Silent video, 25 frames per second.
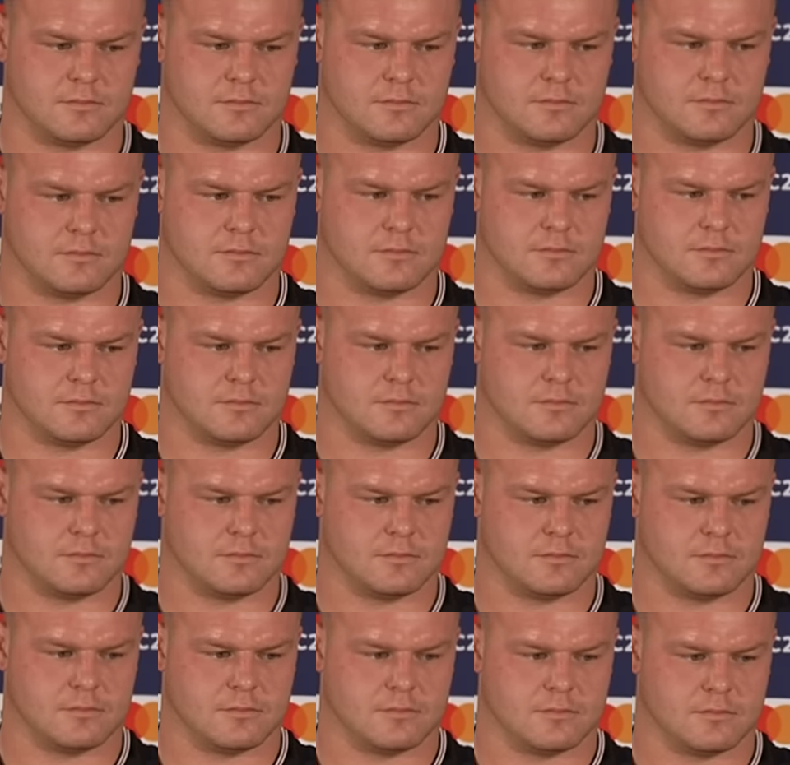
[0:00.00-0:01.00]

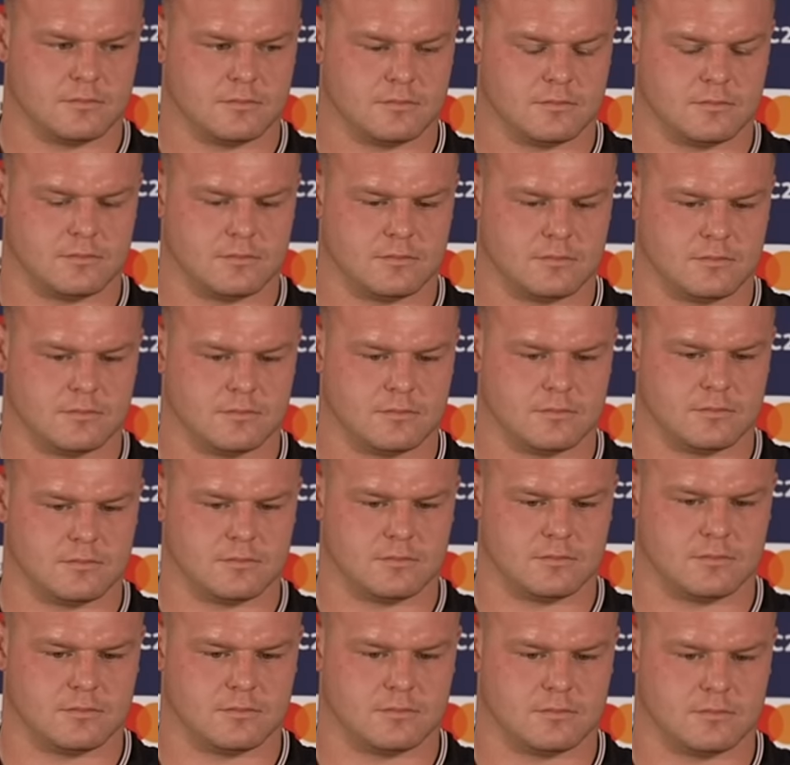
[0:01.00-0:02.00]

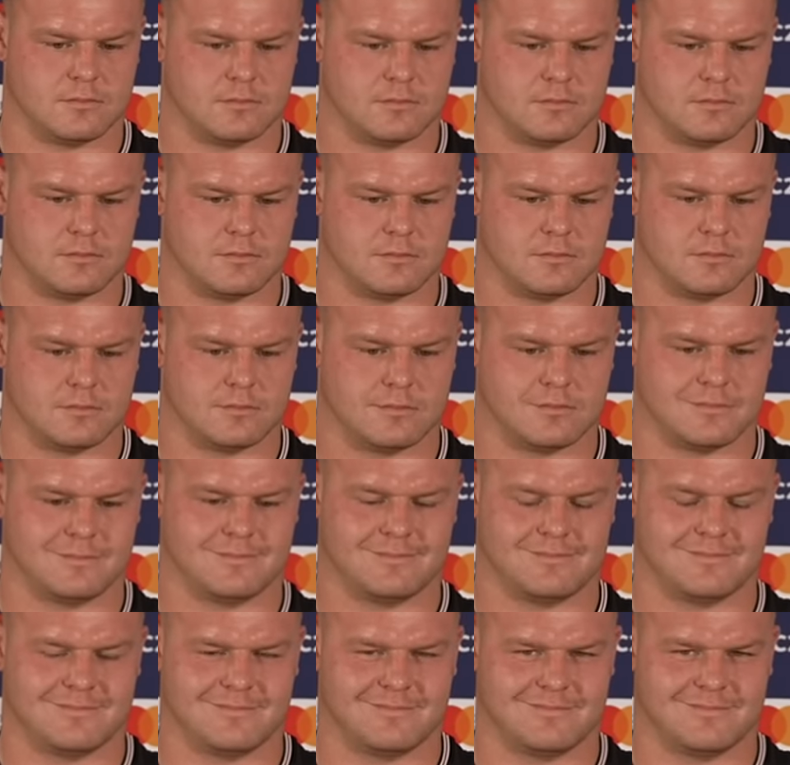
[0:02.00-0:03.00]

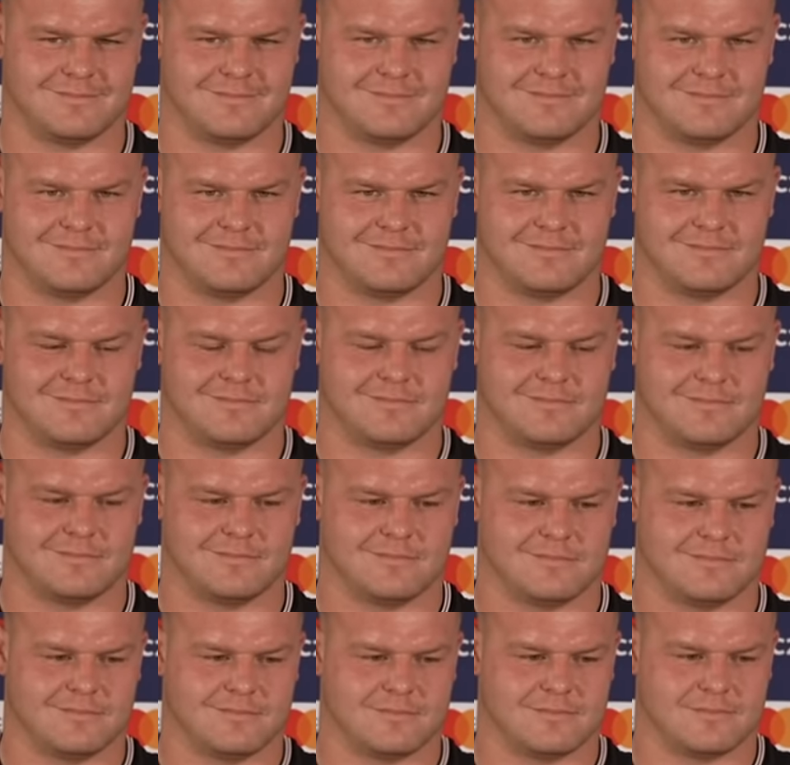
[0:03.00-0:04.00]

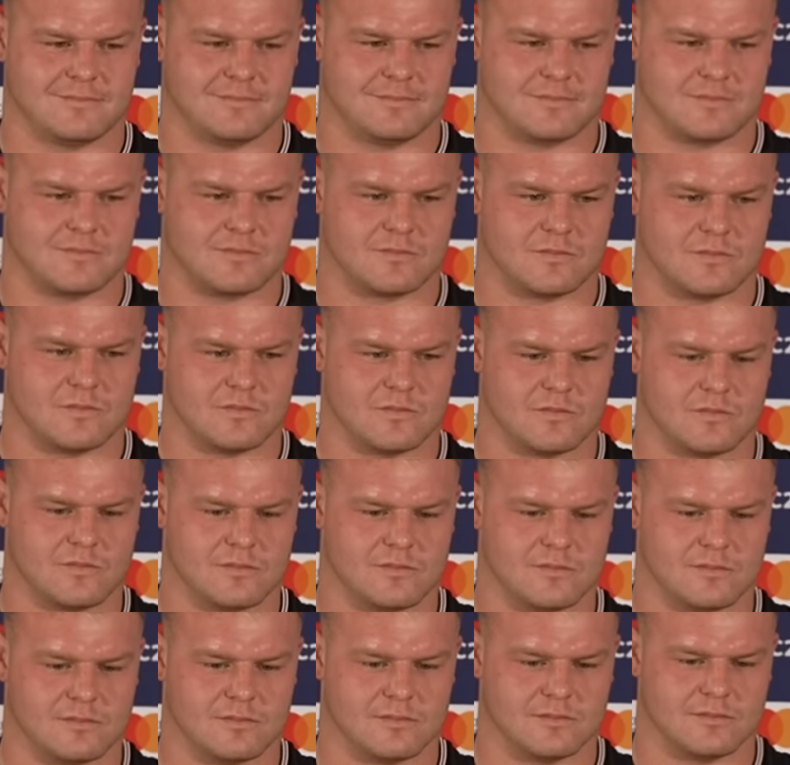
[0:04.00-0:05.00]

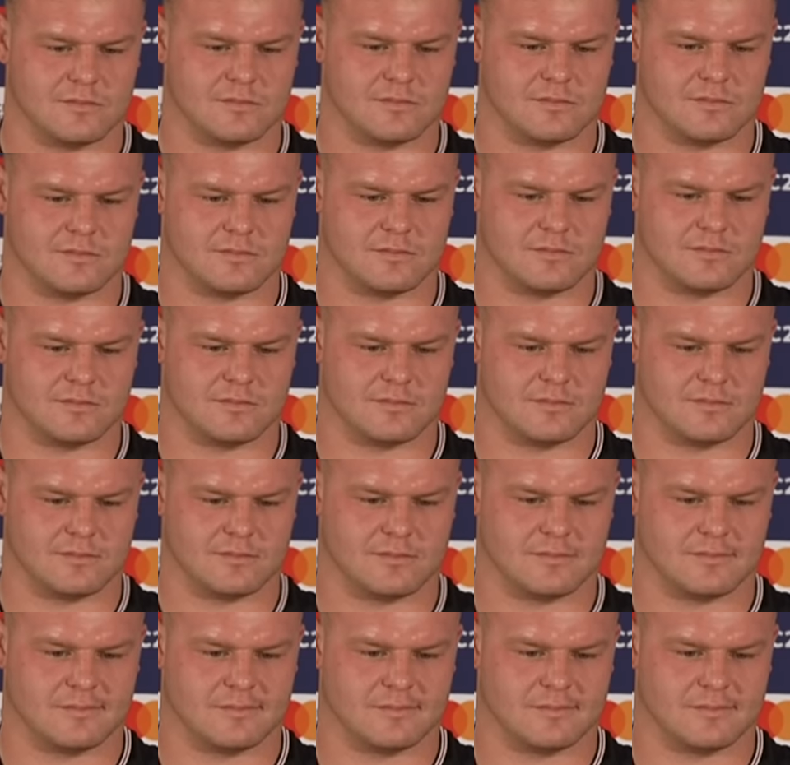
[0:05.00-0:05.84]
(silent)